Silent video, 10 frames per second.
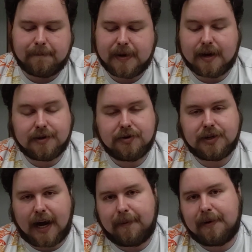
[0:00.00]
Because you're
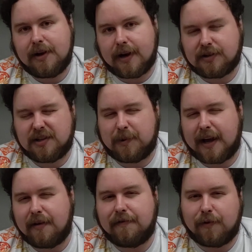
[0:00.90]
Daima, you're actually
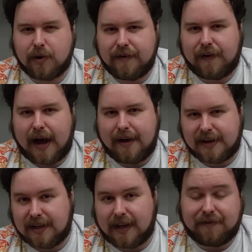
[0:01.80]
swinging 45
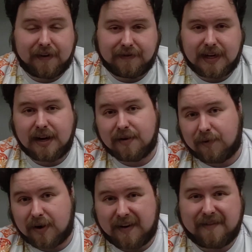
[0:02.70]
into like 15 or
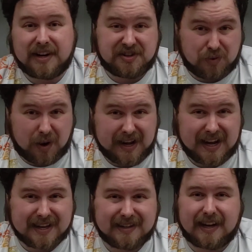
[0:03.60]
45 into
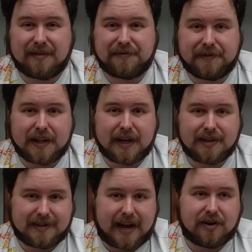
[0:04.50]
20 instead of the
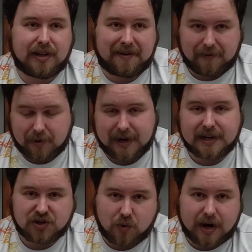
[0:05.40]
standard like 40
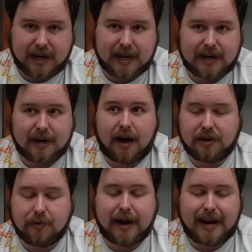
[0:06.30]
into 20 in
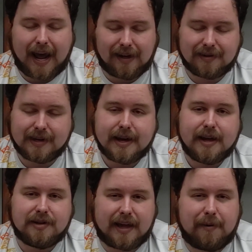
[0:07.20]
other red decks.
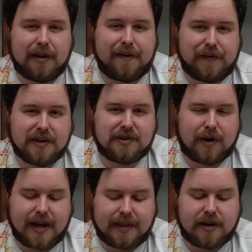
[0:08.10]
So that really feels
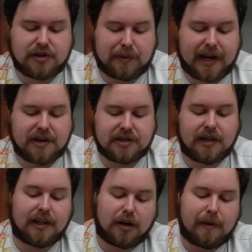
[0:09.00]
great that you're swinging just
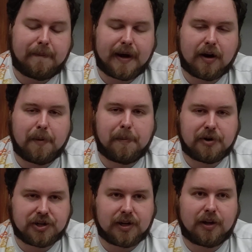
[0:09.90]
a little bit bigger,
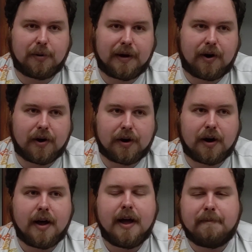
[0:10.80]
pushing a little bit
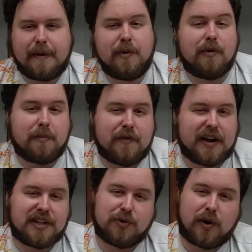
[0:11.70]
harder. Maybe
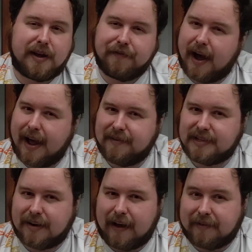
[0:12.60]
removing a 25
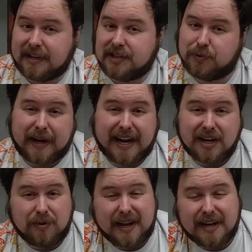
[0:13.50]
instead of having to swing
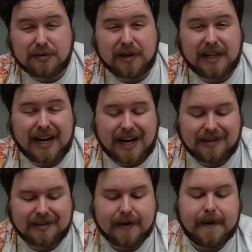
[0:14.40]
into it is really
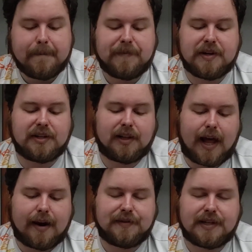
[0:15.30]
nice. There's a
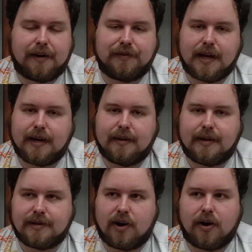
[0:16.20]
lot of stuff that
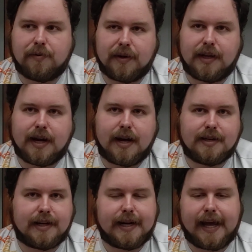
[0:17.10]
this card really
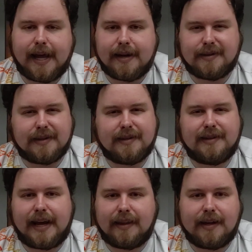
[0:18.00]
does. The negate is
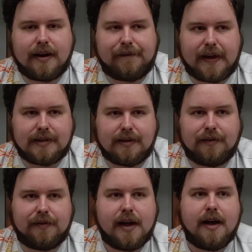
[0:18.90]
insanely
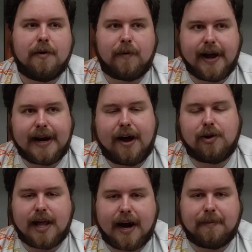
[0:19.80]
defensive. Right
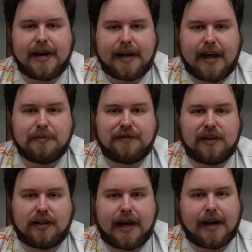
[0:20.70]
now, a lot of my games
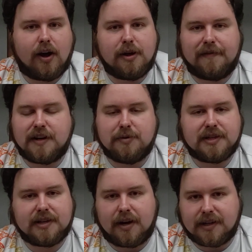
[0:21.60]
feel like all you have to do is
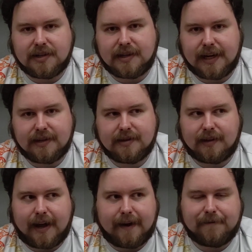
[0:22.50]
stall the 6,
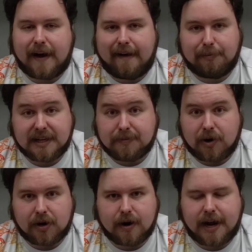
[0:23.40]
like 5+
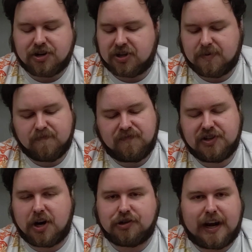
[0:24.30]
marker, and just
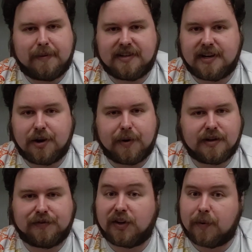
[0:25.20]
start jamming secret
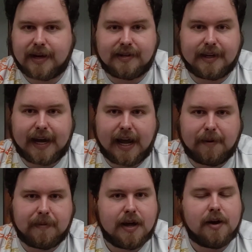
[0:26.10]
rares for the rest of the
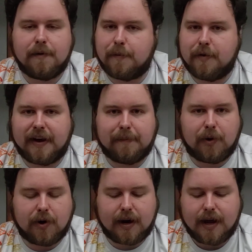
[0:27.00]
game, removing
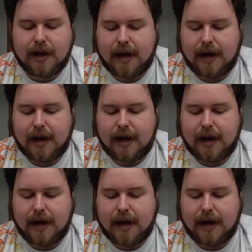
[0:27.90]
board.